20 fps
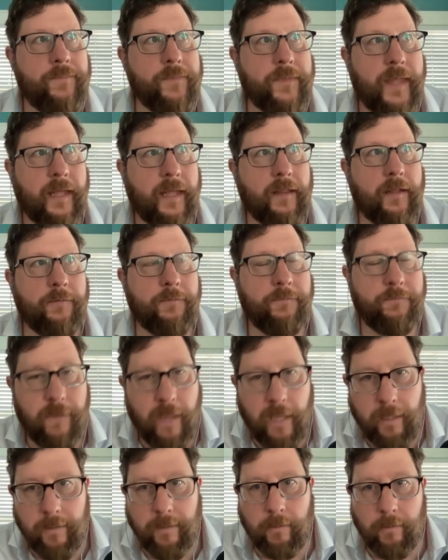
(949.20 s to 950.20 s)
that the
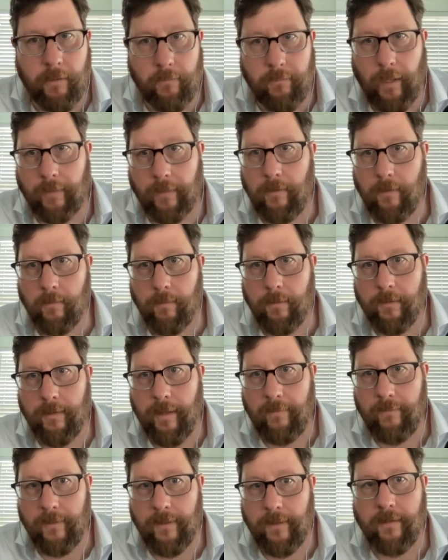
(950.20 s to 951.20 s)
failure of October
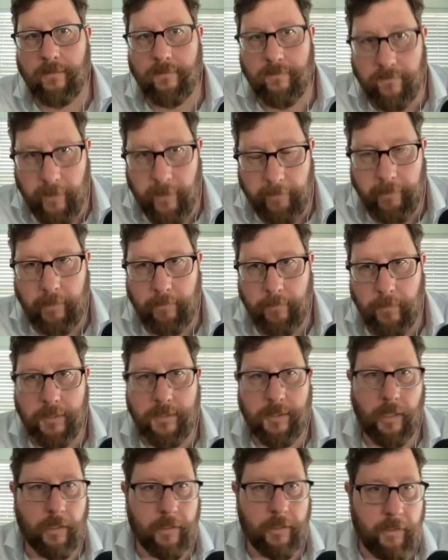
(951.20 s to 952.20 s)
7 is very
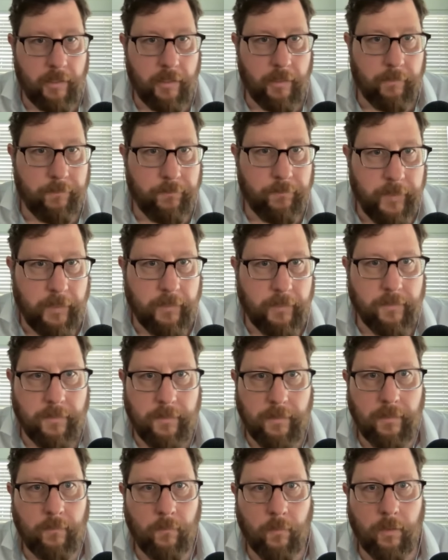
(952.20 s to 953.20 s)
much on him. It's
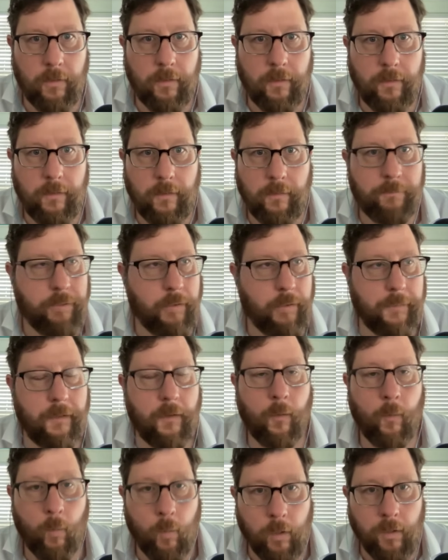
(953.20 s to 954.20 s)
probably
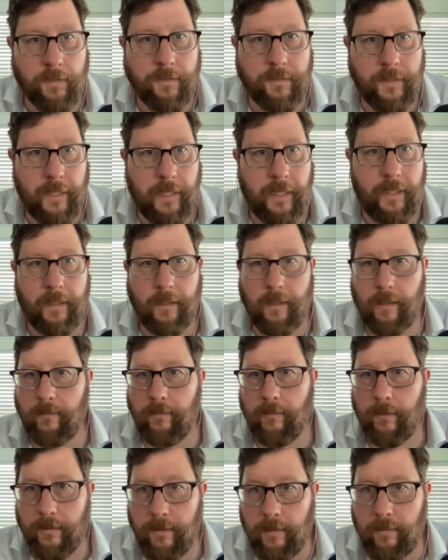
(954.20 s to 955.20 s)
the worst day in
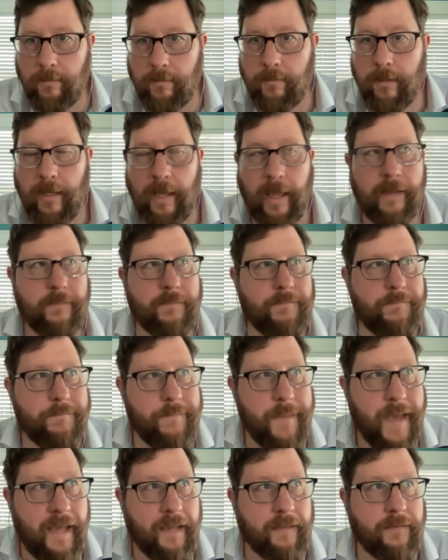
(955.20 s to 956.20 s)
Israel's history, a
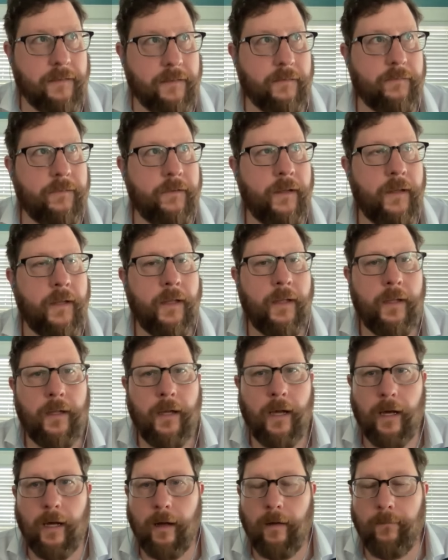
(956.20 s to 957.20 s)
massive
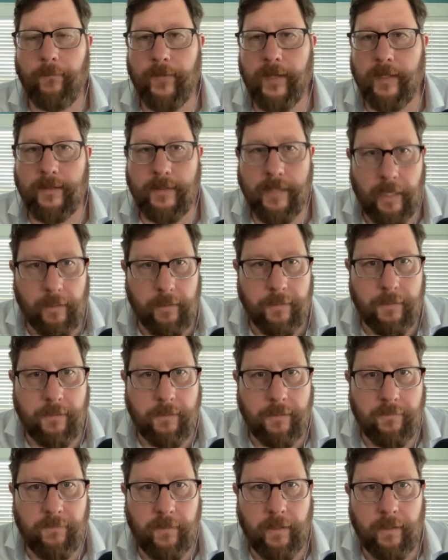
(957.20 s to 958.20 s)

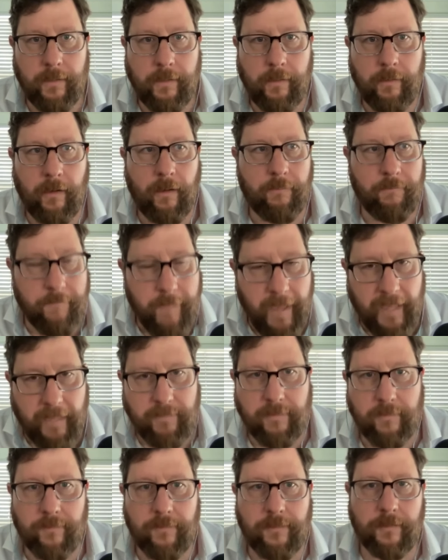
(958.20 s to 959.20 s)
intelligence failure, a
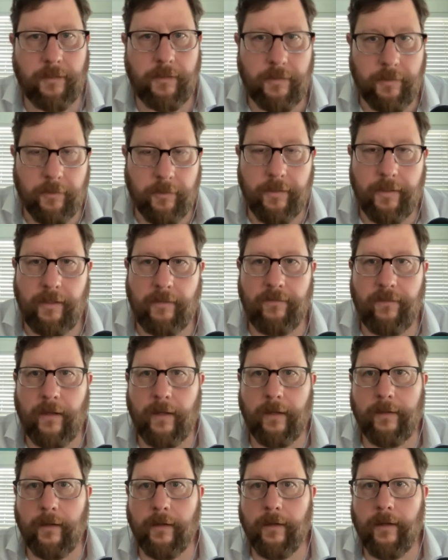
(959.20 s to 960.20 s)
massive security
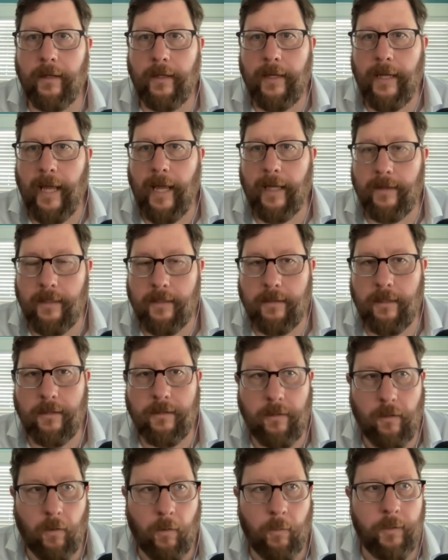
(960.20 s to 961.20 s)
failure. And this
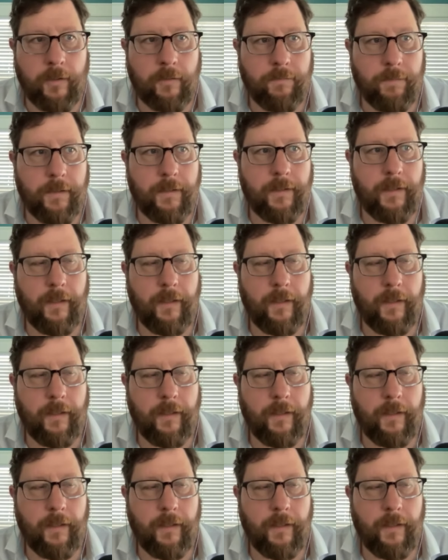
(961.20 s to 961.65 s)
has always been